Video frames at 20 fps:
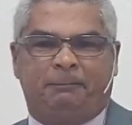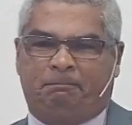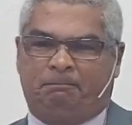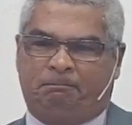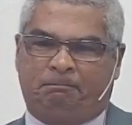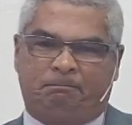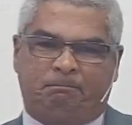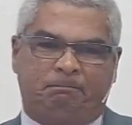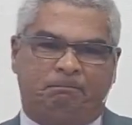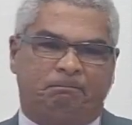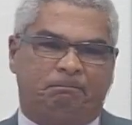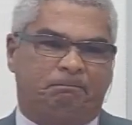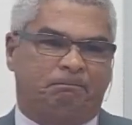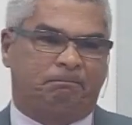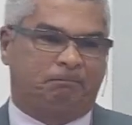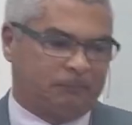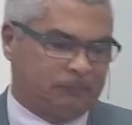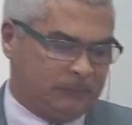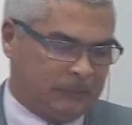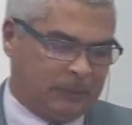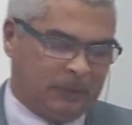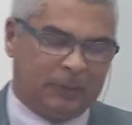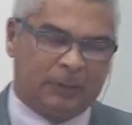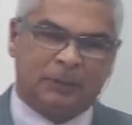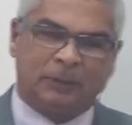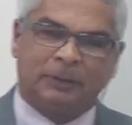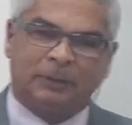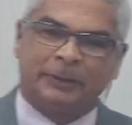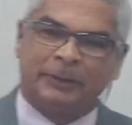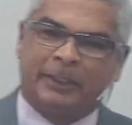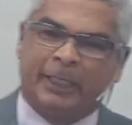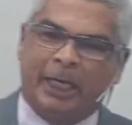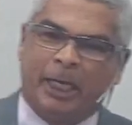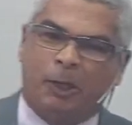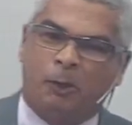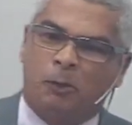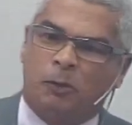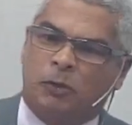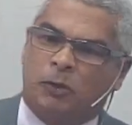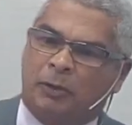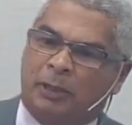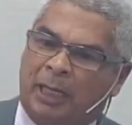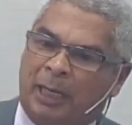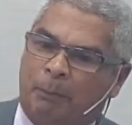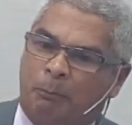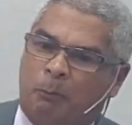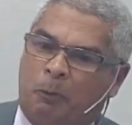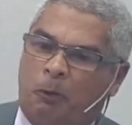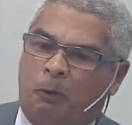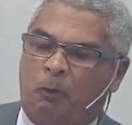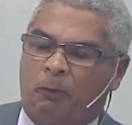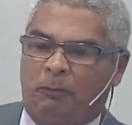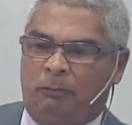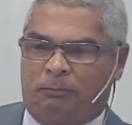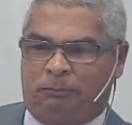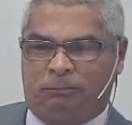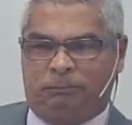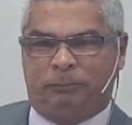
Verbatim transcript: The Lord always does good things to us.